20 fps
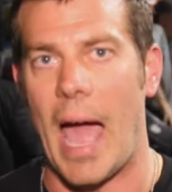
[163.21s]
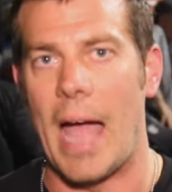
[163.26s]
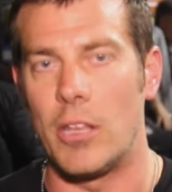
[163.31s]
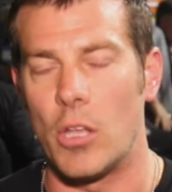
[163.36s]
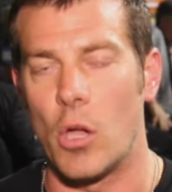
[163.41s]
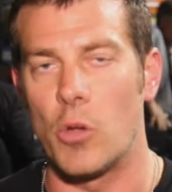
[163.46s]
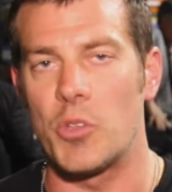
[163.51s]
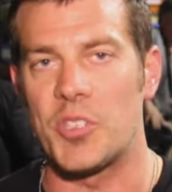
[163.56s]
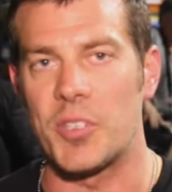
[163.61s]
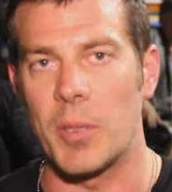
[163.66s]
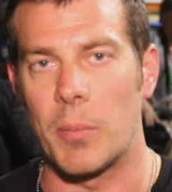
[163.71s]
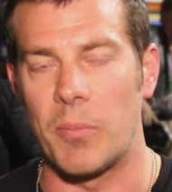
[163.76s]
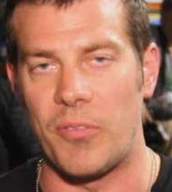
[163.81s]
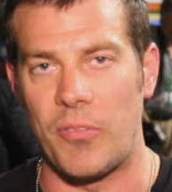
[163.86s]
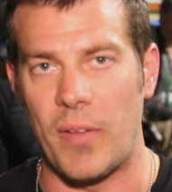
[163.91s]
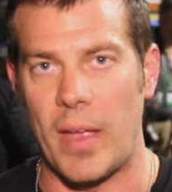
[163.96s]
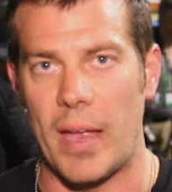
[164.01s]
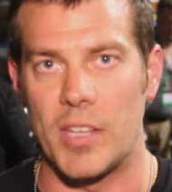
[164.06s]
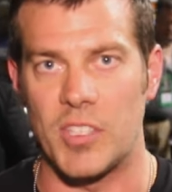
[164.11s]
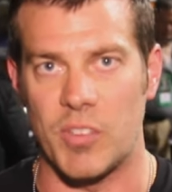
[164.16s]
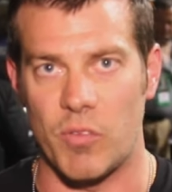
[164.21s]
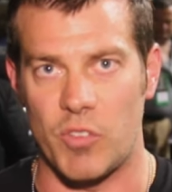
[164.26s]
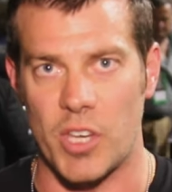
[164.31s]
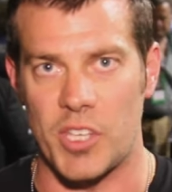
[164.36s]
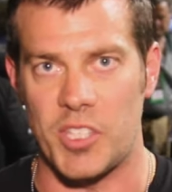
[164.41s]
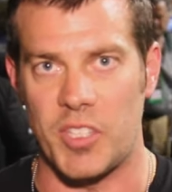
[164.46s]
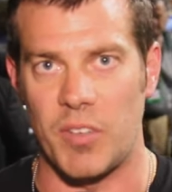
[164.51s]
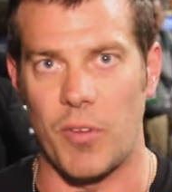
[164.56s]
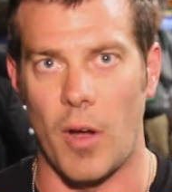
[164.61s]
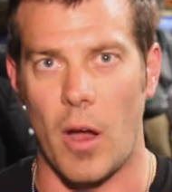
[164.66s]
I know some fans of
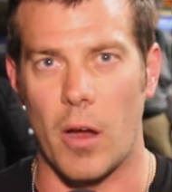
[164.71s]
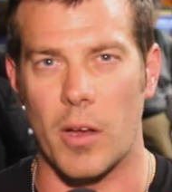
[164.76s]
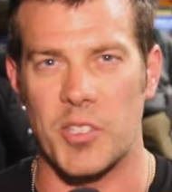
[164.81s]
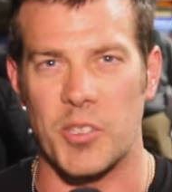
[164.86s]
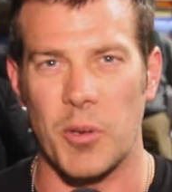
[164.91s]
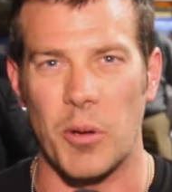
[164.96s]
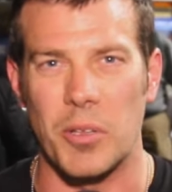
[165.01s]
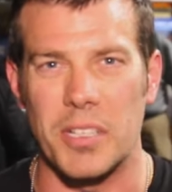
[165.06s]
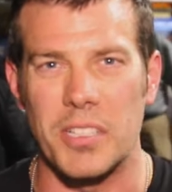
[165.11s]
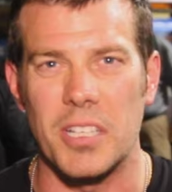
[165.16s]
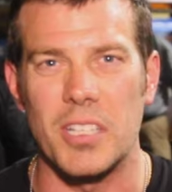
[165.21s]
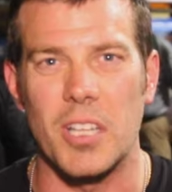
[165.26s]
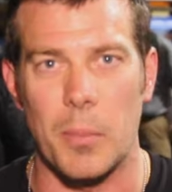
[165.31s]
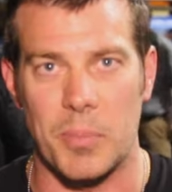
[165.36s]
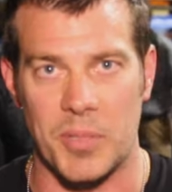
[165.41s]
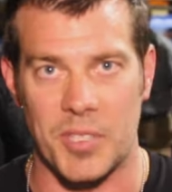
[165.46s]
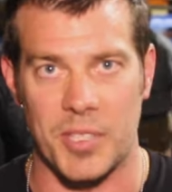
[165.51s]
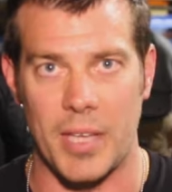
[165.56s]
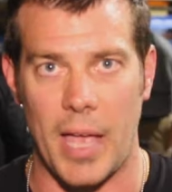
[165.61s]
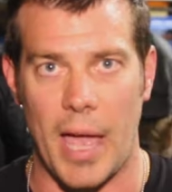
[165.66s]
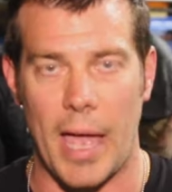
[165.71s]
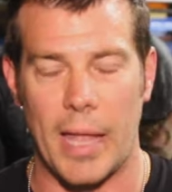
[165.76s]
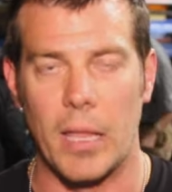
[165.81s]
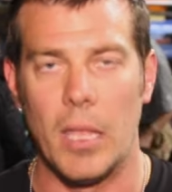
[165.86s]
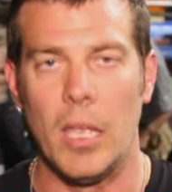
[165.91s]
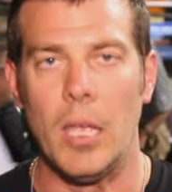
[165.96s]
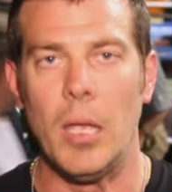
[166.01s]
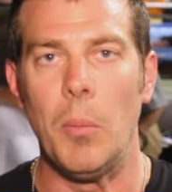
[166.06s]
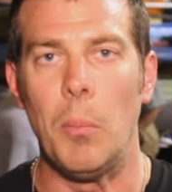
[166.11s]
Jessie Vargas are a little upset,